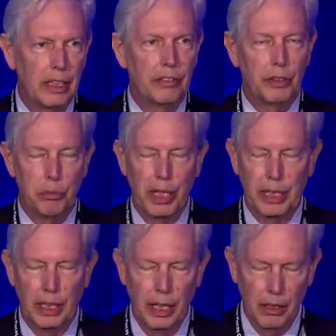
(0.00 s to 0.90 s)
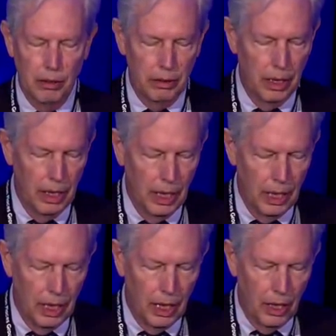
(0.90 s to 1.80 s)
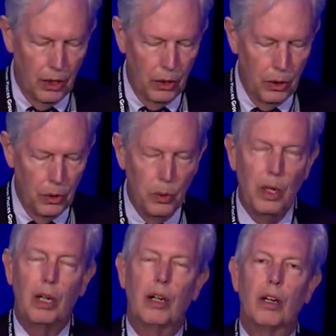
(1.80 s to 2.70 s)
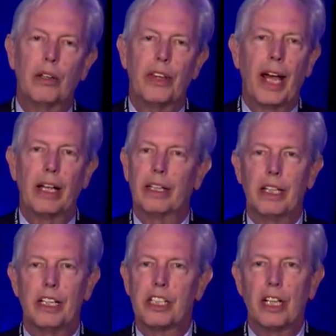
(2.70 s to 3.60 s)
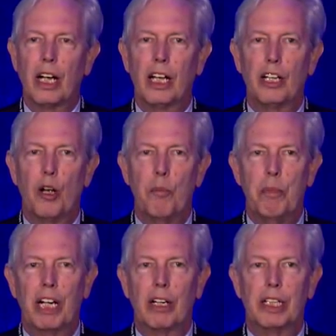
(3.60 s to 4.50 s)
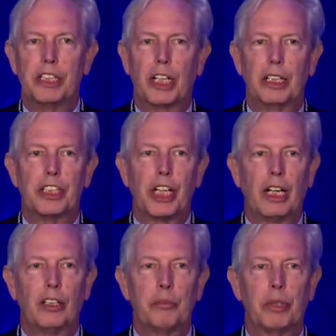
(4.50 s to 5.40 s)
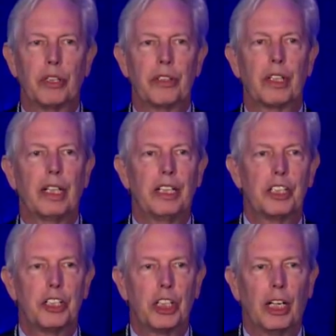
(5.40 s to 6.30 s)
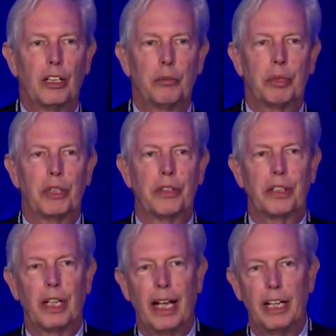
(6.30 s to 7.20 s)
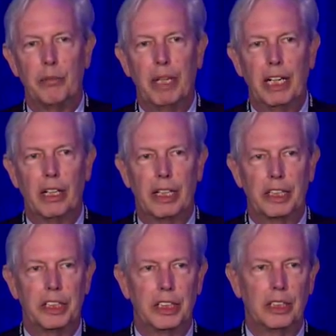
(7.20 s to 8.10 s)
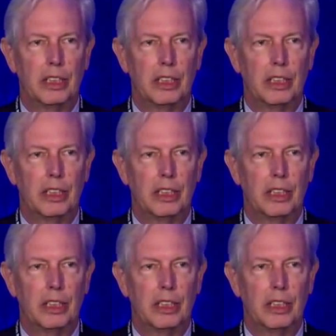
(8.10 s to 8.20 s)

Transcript: if you break it out, who that it's not marriage and childbirth, it's childbirth and marriage.